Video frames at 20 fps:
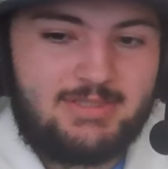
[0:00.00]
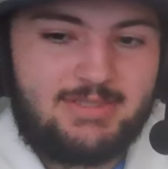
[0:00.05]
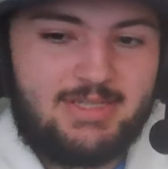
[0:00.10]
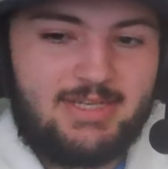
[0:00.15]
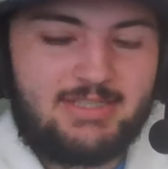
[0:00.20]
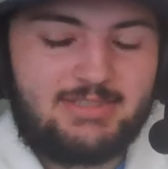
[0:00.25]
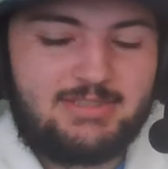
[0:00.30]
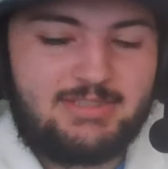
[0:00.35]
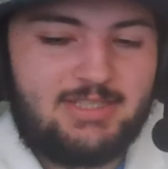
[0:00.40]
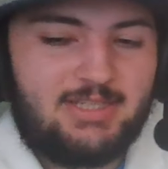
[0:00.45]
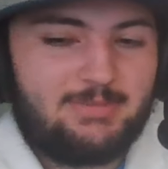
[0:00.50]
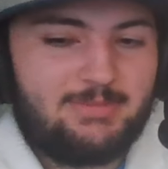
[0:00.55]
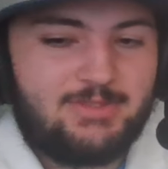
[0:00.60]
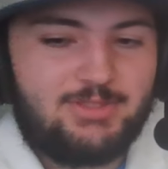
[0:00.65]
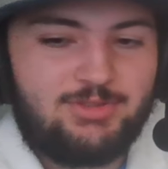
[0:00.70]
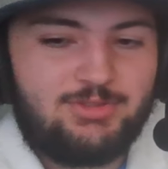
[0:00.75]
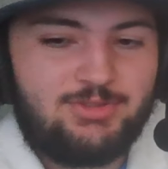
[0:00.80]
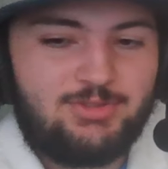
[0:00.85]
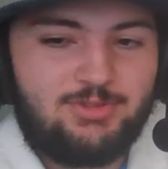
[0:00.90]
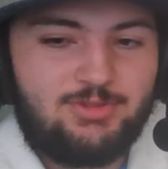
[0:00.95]
dodging, I
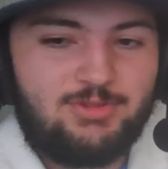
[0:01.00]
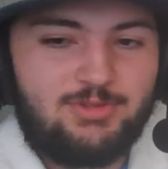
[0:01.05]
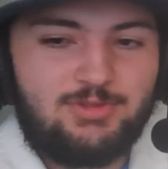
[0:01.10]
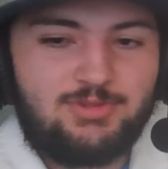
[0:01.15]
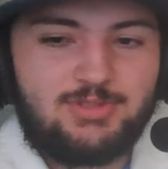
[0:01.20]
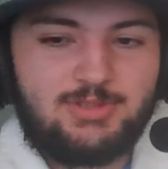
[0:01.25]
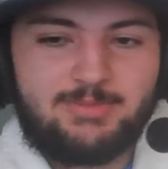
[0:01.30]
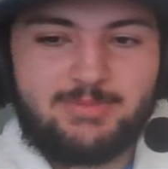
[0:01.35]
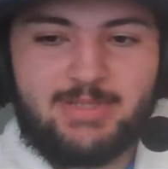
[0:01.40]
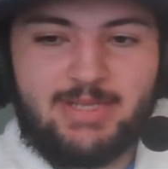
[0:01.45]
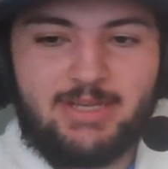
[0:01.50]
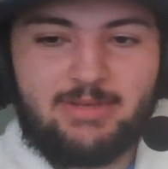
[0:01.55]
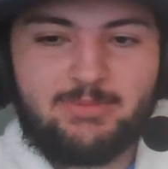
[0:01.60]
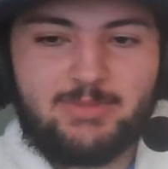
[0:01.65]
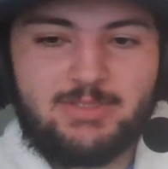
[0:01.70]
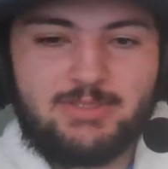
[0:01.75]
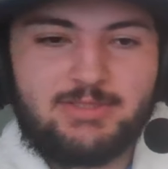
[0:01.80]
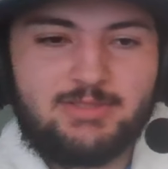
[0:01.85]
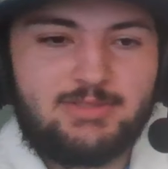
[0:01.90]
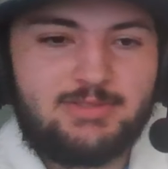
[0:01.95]
mean, you do lose some
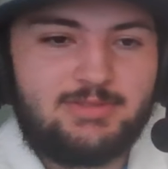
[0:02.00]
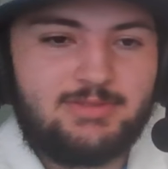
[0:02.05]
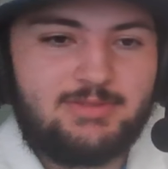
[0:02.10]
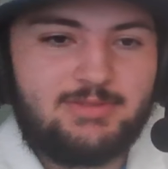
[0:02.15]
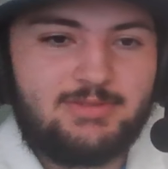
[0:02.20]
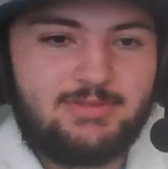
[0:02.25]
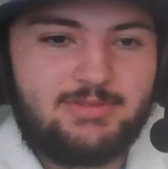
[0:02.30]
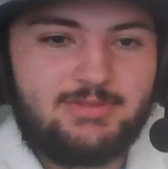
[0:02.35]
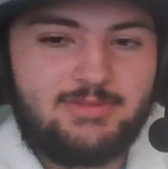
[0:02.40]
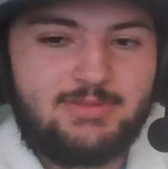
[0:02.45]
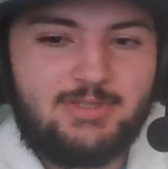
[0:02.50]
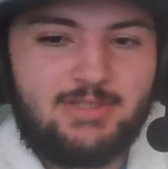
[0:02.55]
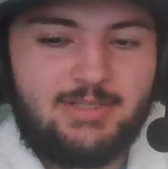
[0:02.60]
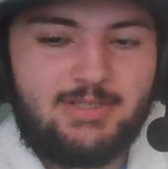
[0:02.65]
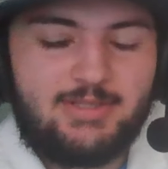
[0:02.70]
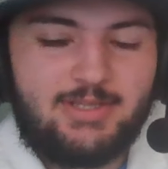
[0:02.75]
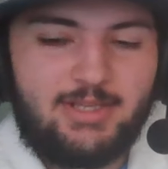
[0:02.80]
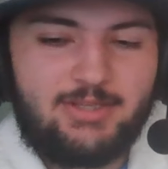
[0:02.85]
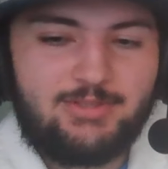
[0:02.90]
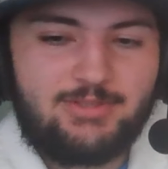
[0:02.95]
damage
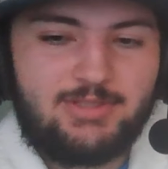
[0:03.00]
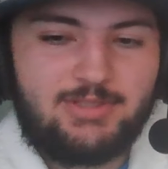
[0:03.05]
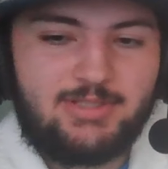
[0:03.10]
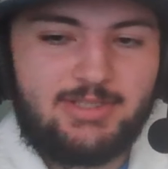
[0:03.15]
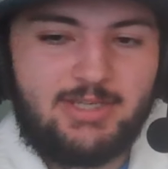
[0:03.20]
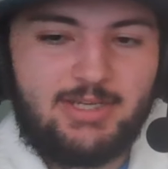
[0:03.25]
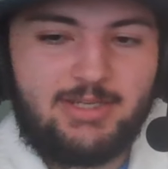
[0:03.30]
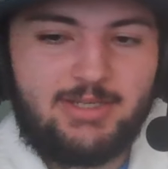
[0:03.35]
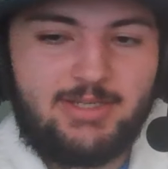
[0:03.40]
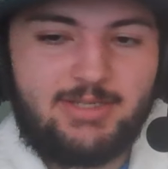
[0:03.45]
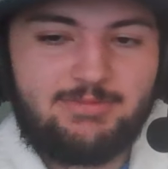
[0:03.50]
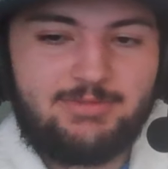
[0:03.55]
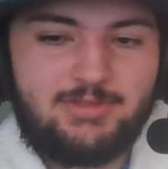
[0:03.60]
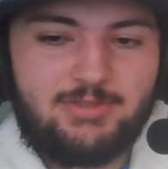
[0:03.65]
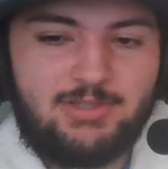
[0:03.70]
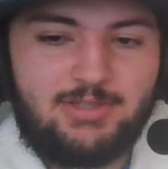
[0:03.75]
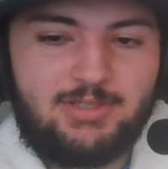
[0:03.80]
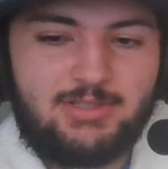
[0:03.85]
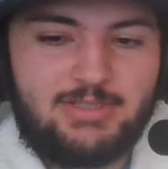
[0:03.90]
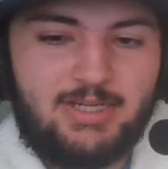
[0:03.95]
that you can get if
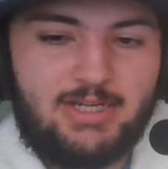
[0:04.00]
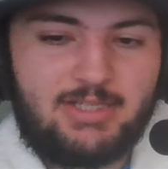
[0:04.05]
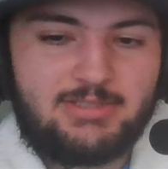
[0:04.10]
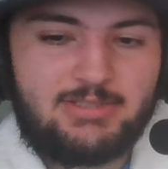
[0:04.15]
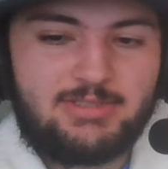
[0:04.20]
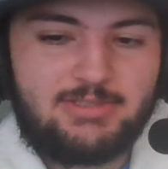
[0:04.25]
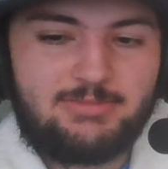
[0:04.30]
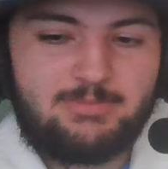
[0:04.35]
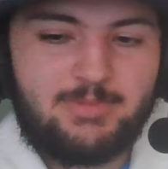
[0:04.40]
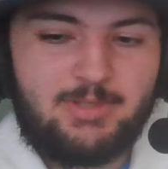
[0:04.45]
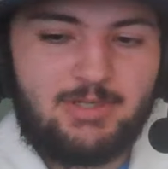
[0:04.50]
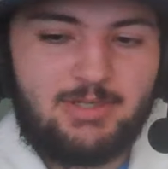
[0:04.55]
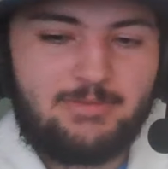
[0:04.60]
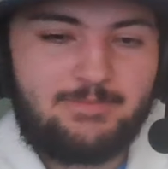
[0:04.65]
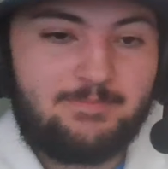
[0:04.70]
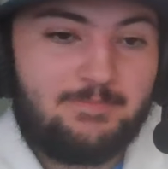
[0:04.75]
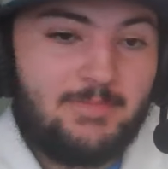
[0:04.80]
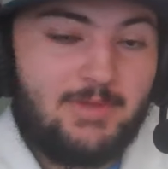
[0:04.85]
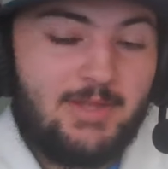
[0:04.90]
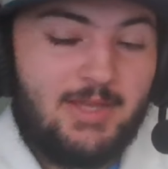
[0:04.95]
you are dodging,
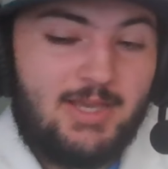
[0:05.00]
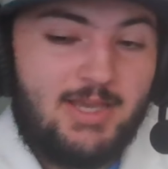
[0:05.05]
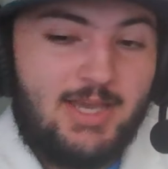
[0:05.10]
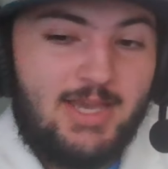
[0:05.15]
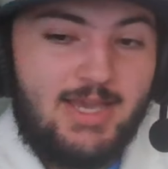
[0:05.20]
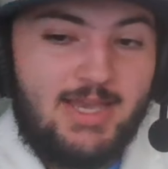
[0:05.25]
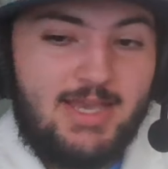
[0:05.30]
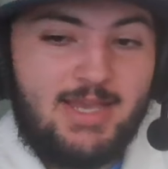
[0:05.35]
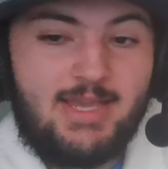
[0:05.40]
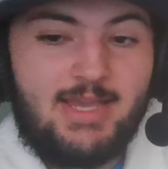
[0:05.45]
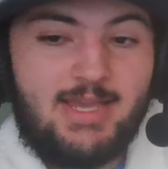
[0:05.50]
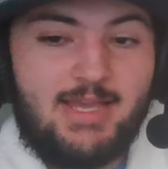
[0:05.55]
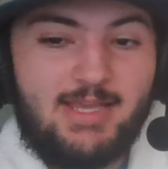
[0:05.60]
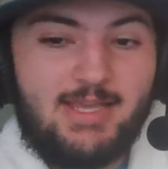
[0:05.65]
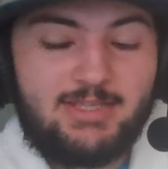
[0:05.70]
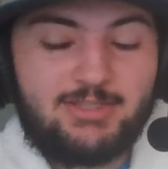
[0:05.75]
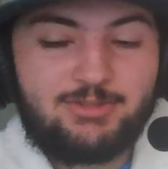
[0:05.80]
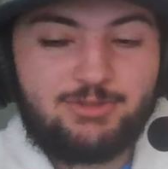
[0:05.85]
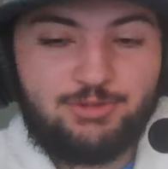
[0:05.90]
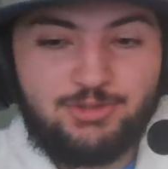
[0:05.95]
but
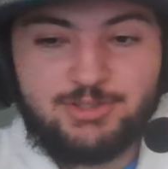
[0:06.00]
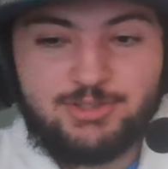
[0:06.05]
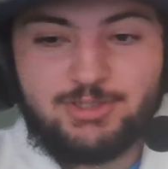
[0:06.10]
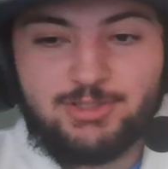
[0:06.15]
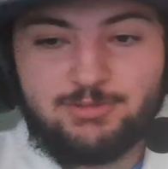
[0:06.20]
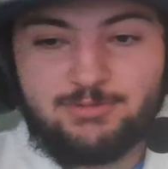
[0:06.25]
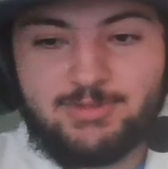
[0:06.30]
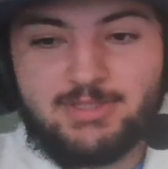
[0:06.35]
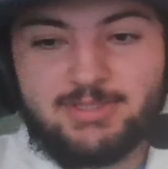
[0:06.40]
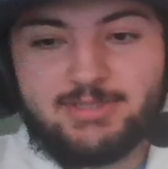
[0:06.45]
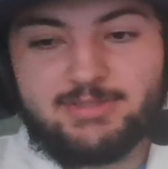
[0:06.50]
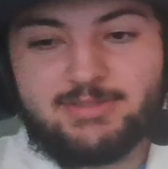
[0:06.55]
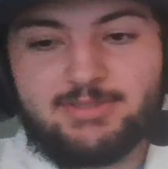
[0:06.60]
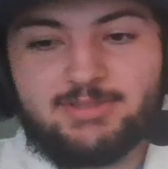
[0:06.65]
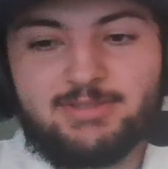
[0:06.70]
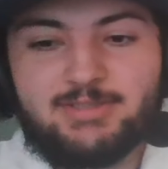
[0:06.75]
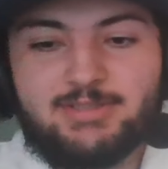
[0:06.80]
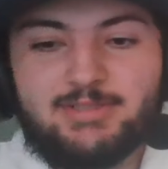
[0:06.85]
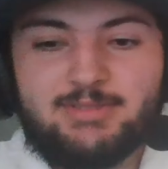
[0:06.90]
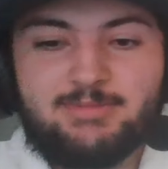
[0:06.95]
it's crucial with
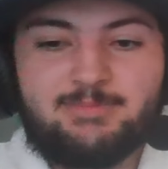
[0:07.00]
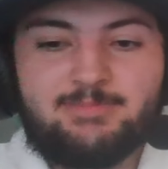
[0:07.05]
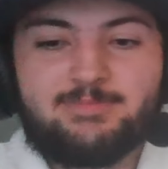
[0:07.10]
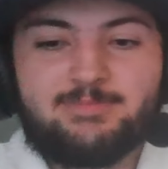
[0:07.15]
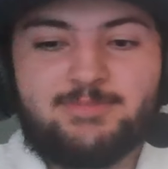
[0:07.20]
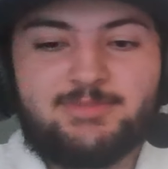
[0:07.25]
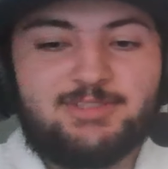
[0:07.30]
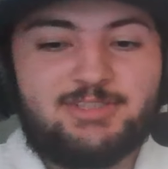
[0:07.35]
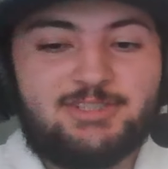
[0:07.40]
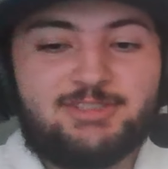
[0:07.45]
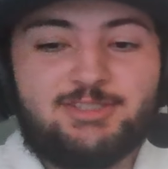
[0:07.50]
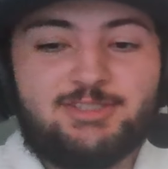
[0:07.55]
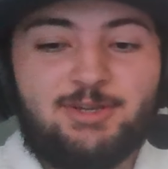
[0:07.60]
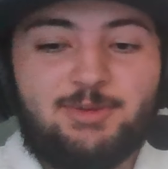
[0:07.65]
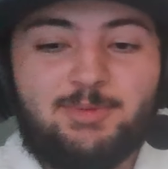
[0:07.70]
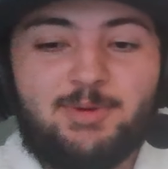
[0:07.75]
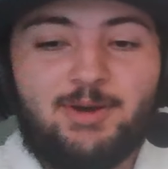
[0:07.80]
just two